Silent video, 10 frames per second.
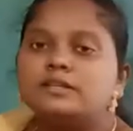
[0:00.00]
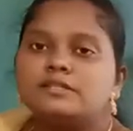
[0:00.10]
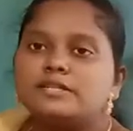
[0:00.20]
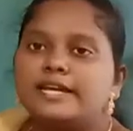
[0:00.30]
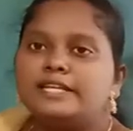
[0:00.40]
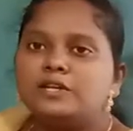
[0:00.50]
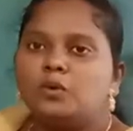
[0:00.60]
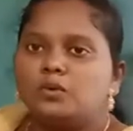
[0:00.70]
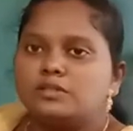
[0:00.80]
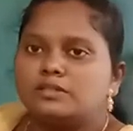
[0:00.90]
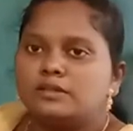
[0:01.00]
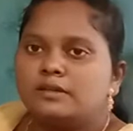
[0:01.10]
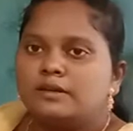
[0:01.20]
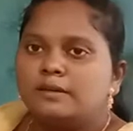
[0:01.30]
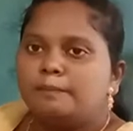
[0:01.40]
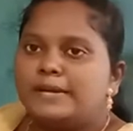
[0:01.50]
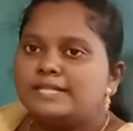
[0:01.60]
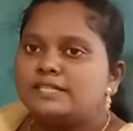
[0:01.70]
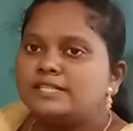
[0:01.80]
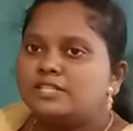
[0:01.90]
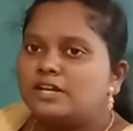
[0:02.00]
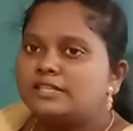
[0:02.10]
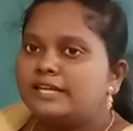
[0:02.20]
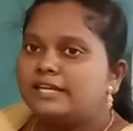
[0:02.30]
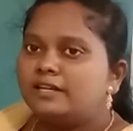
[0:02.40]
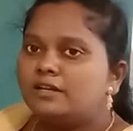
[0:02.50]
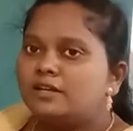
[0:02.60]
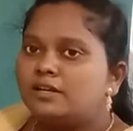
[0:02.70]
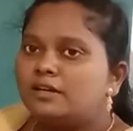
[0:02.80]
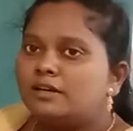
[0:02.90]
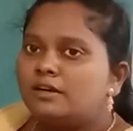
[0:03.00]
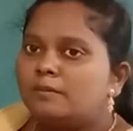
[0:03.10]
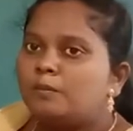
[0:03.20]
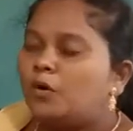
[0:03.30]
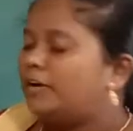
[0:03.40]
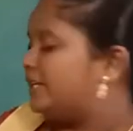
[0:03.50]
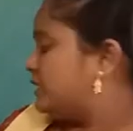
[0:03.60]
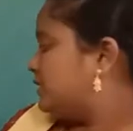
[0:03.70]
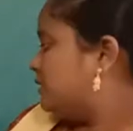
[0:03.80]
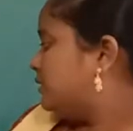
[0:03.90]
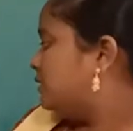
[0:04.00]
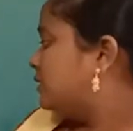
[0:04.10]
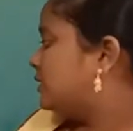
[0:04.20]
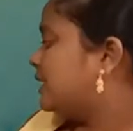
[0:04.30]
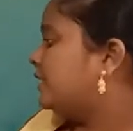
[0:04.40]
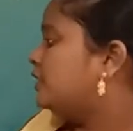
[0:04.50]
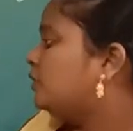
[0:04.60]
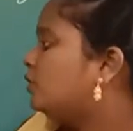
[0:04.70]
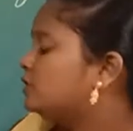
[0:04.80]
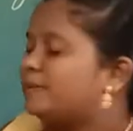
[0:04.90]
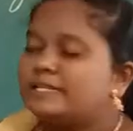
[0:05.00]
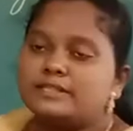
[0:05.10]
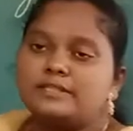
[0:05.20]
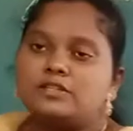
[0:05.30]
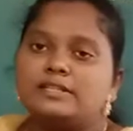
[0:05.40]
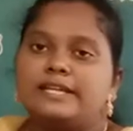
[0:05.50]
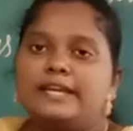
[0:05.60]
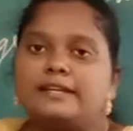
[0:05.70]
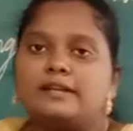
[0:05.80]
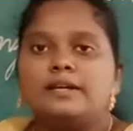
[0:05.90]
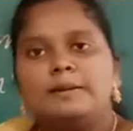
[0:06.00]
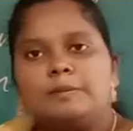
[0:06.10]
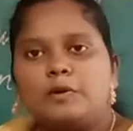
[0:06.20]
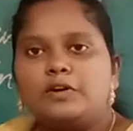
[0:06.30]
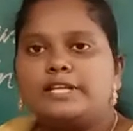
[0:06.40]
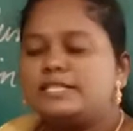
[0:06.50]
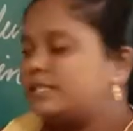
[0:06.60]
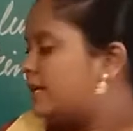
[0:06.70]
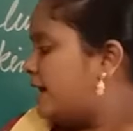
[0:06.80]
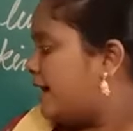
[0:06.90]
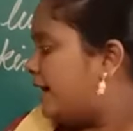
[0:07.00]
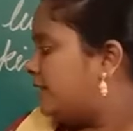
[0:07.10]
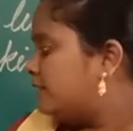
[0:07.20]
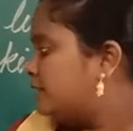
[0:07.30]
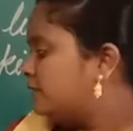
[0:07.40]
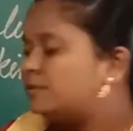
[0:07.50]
Tiny holes present on their bodies. The tiny holes present on their bodies. And